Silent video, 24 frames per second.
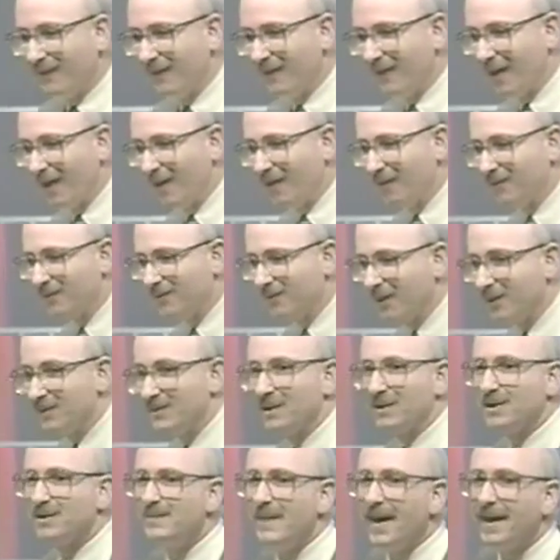they don't just
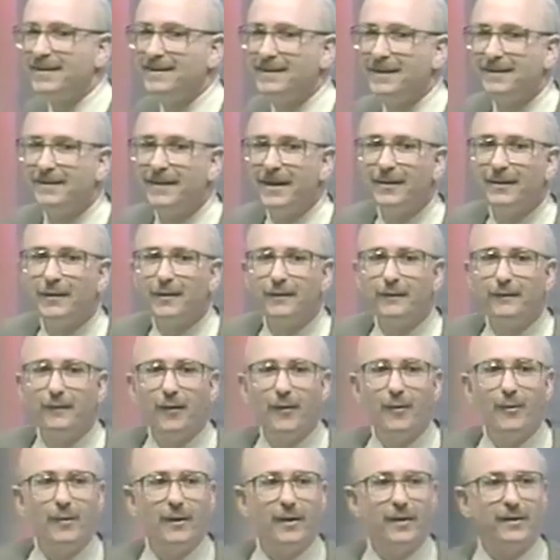expect it, they look
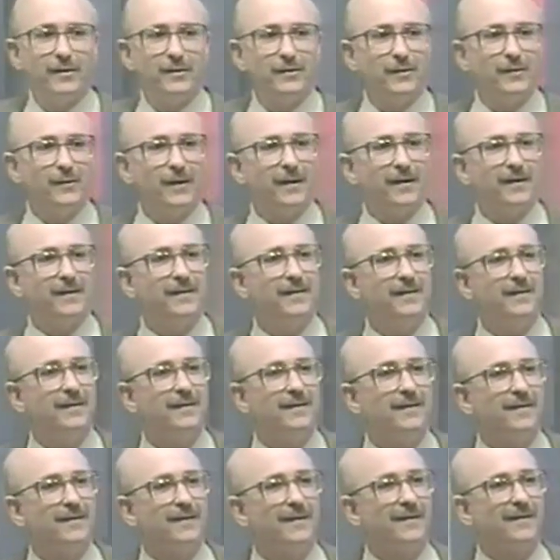forward to it.
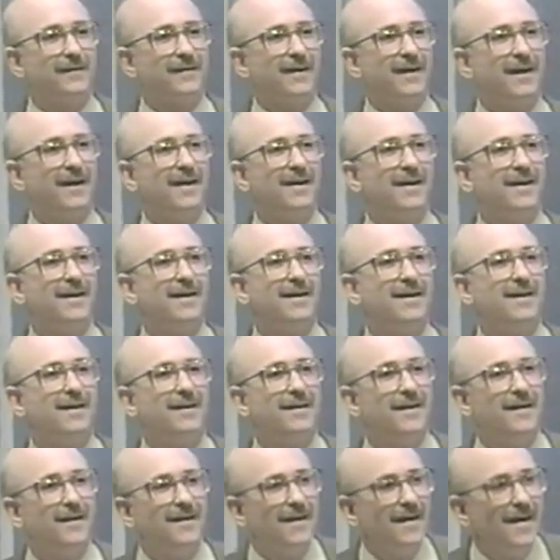Okay.
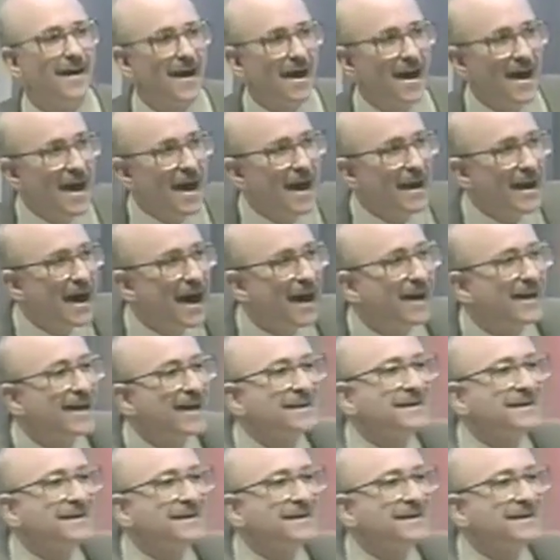Now, now,